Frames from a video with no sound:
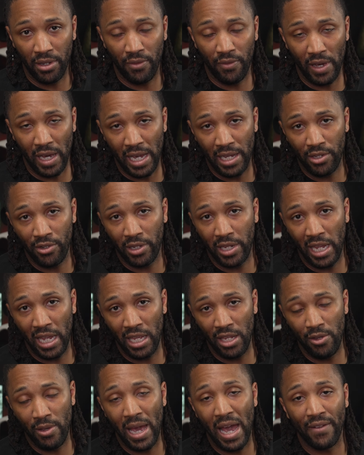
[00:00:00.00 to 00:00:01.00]
device.
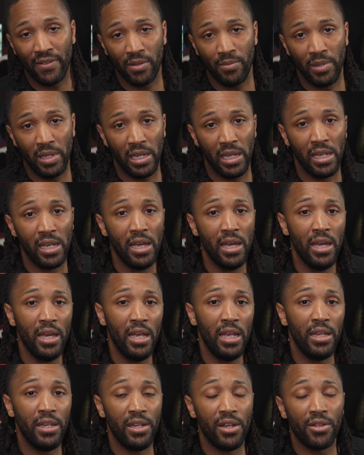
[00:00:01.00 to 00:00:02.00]
You have to be
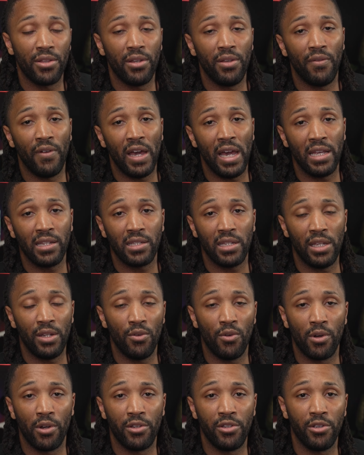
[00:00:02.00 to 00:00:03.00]
near the device in
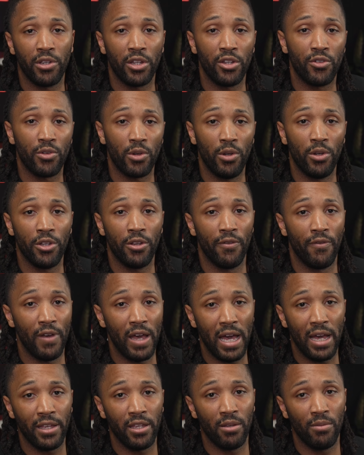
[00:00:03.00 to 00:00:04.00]
order to control your
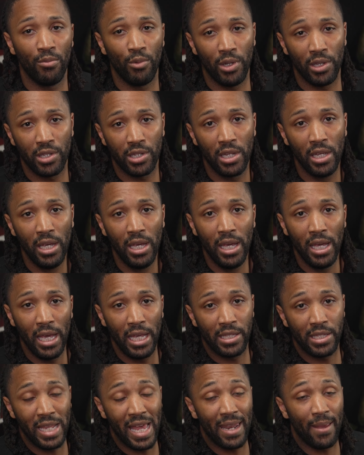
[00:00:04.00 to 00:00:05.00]
volume, which
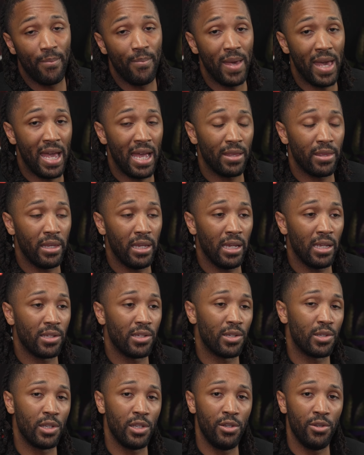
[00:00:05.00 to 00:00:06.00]
it's not a bad thing. It's
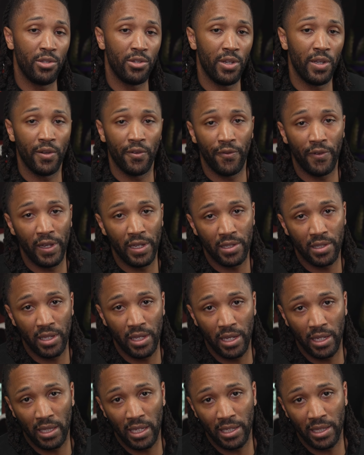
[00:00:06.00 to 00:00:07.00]
just a user interface
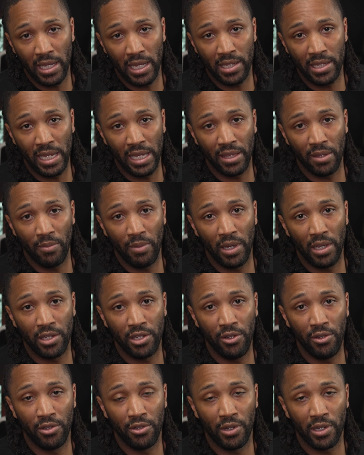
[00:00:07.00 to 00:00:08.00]
thing. Like, that's not the best
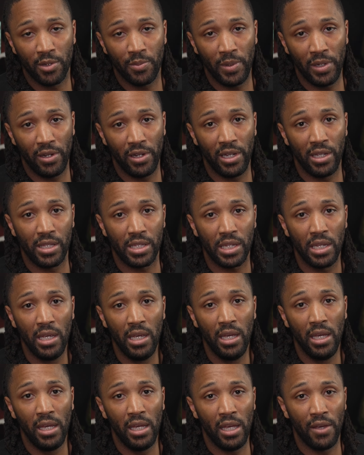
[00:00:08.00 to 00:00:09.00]
user experience
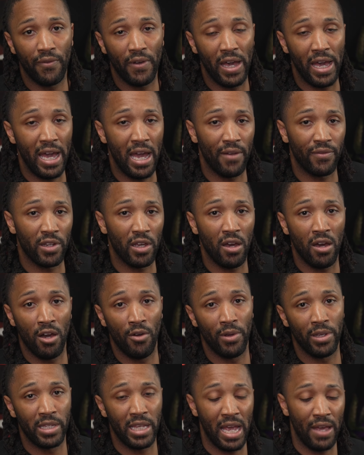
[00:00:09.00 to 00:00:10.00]
if I have to
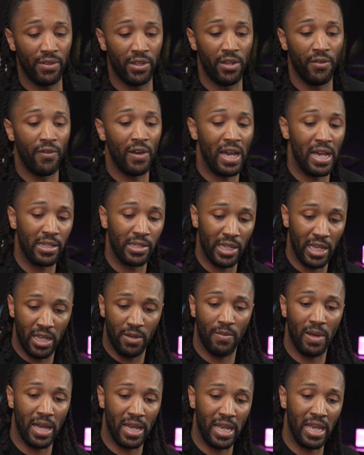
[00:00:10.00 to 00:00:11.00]
always have the device
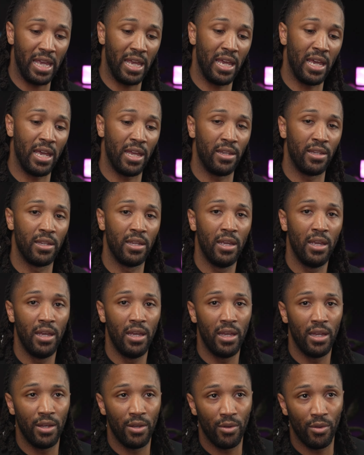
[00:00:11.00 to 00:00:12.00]
in my hand
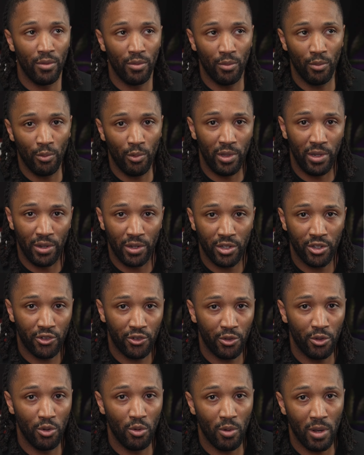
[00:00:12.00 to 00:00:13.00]
when there's
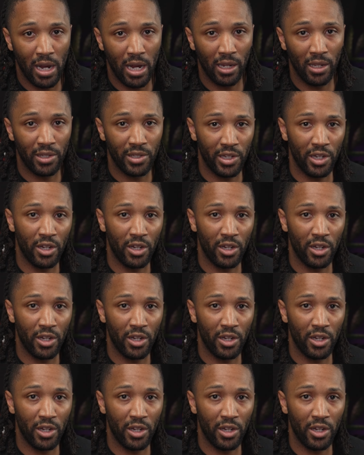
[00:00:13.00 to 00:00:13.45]
true wireless